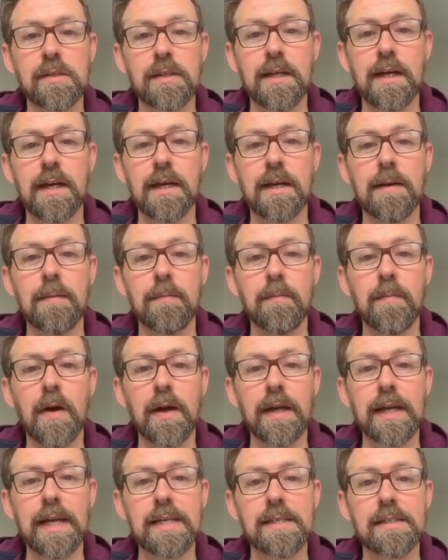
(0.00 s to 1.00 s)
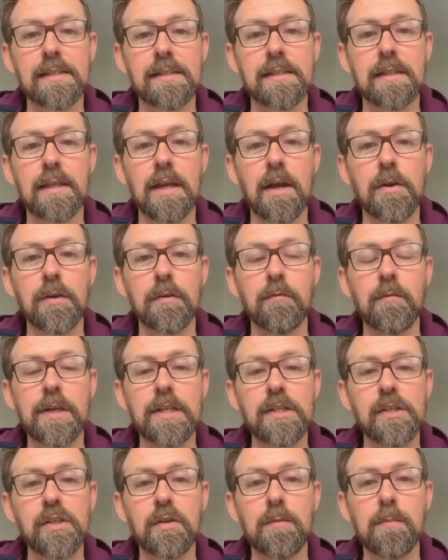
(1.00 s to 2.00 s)
I guess the only
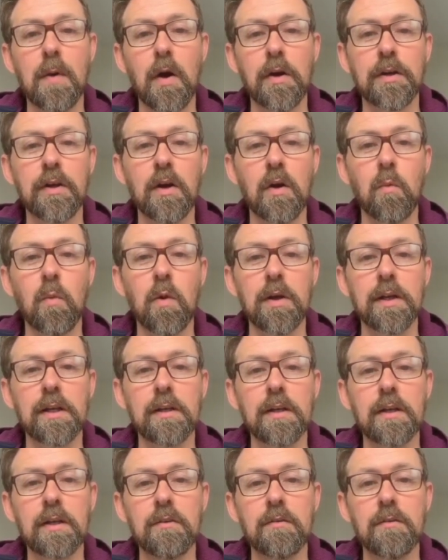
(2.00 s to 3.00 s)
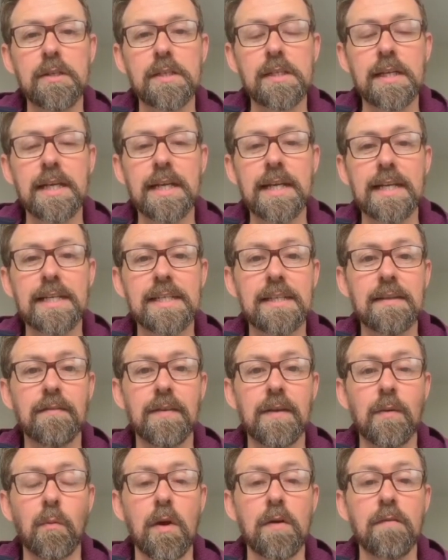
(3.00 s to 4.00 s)
reason you might not want a Chris King is if
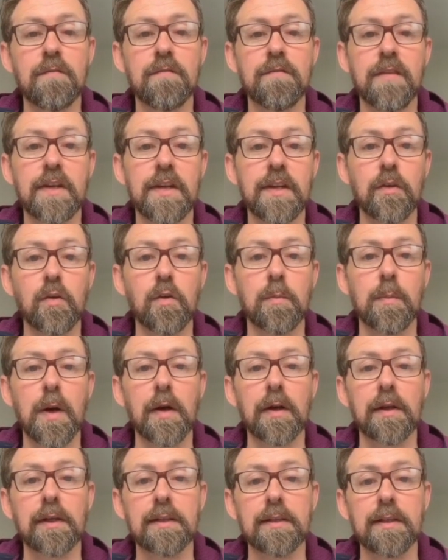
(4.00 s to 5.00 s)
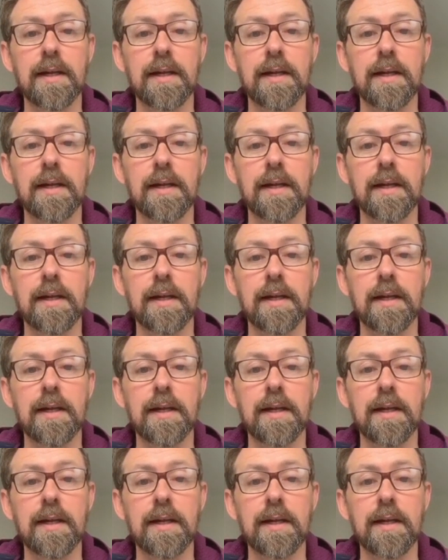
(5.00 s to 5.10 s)
it won't fit your bike.